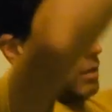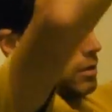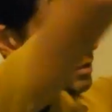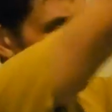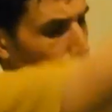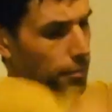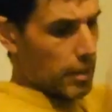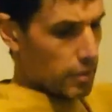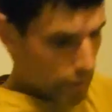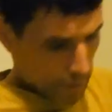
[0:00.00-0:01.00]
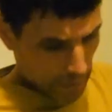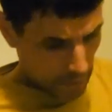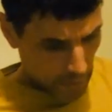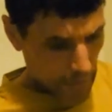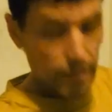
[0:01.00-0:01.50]
Let's see if I've missed
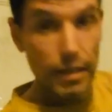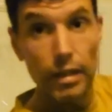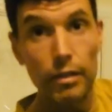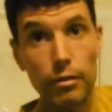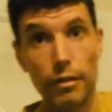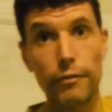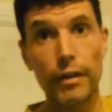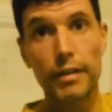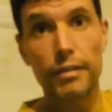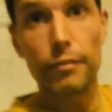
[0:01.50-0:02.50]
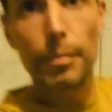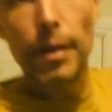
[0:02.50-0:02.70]
anything. There's that little reflective